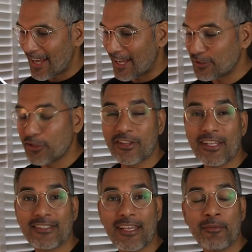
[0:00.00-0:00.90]
I took
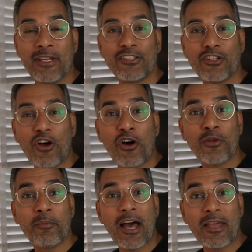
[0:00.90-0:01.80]
this image
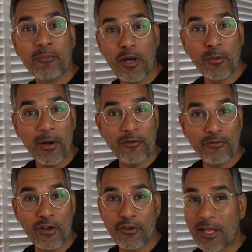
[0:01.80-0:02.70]
on my mobile
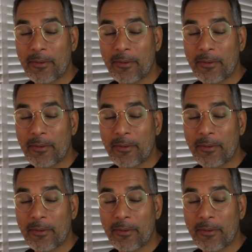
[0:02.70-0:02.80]
phone,